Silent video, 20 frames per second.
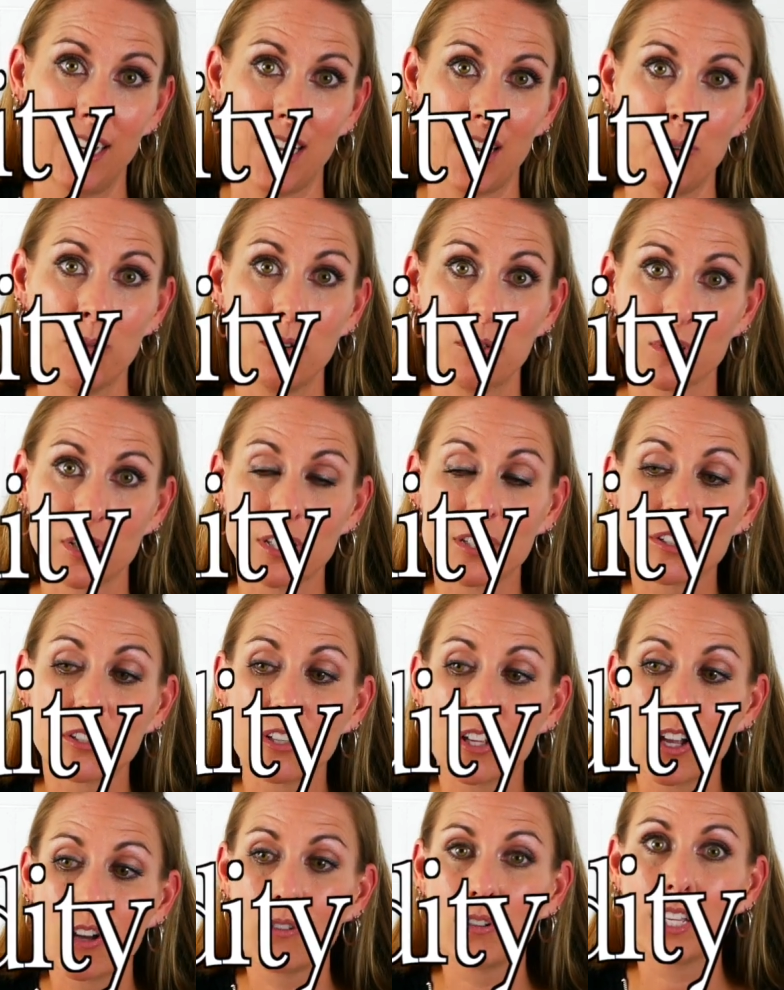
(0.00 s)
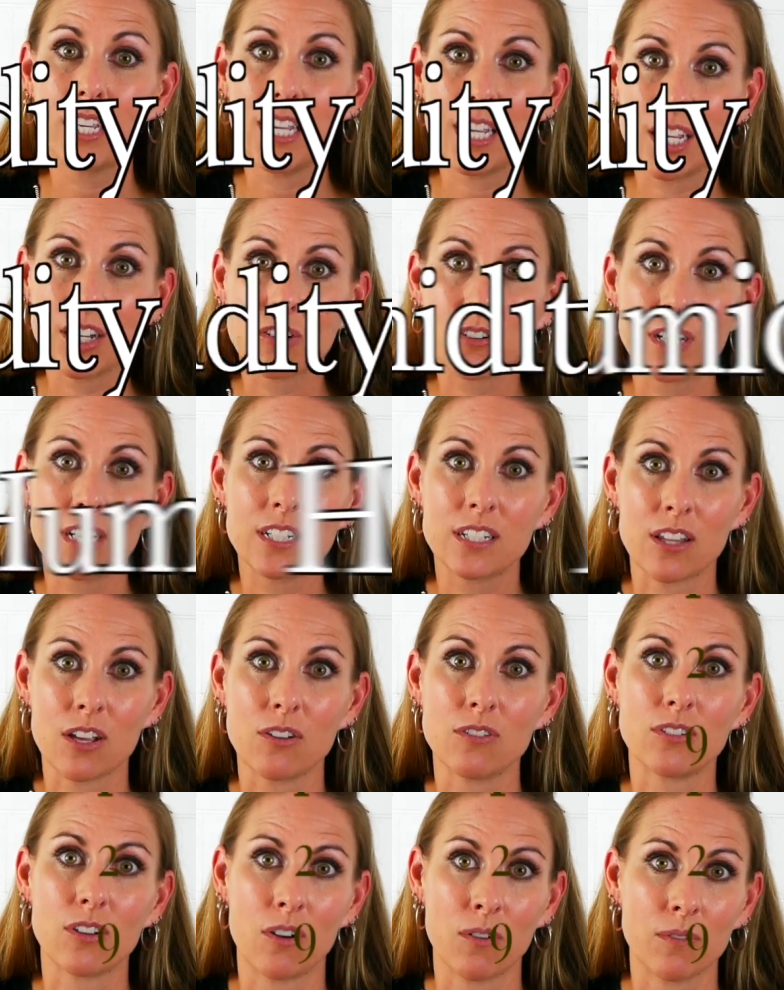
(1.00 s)
And we will slowly increase
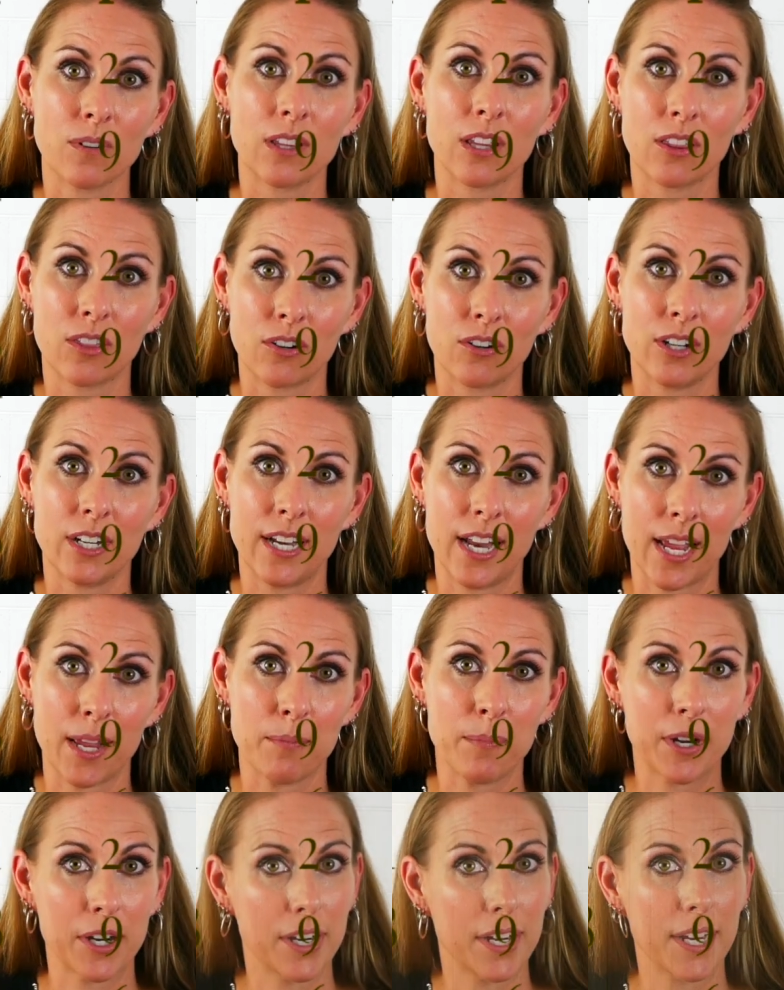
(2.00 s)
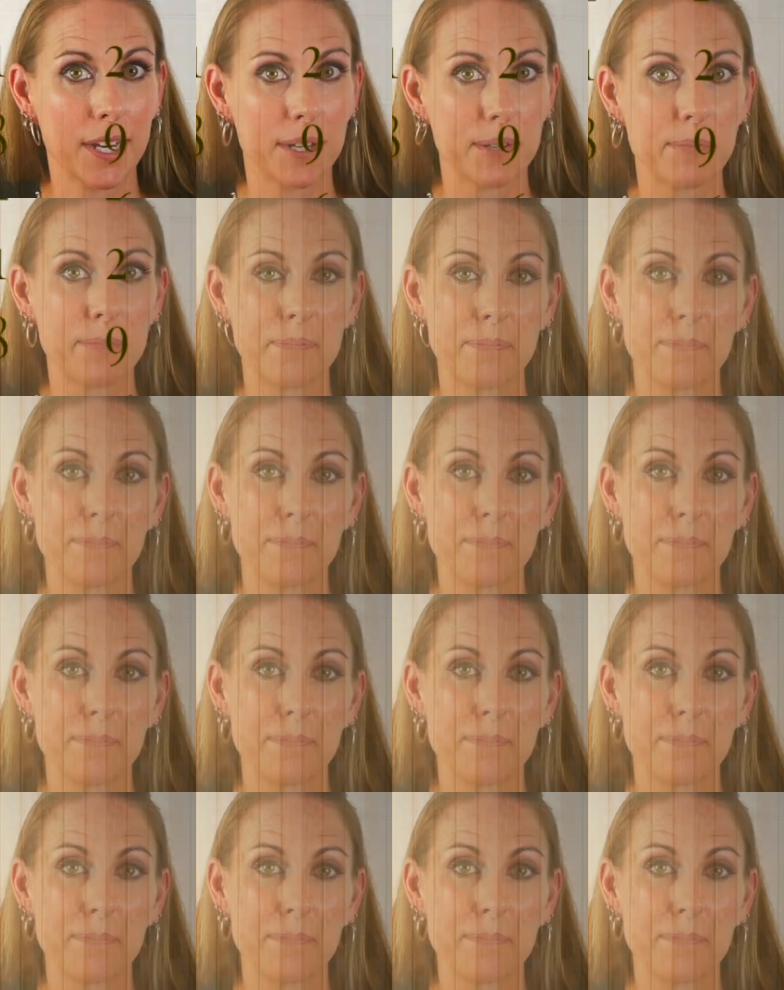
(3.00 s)
those over the 30-day period.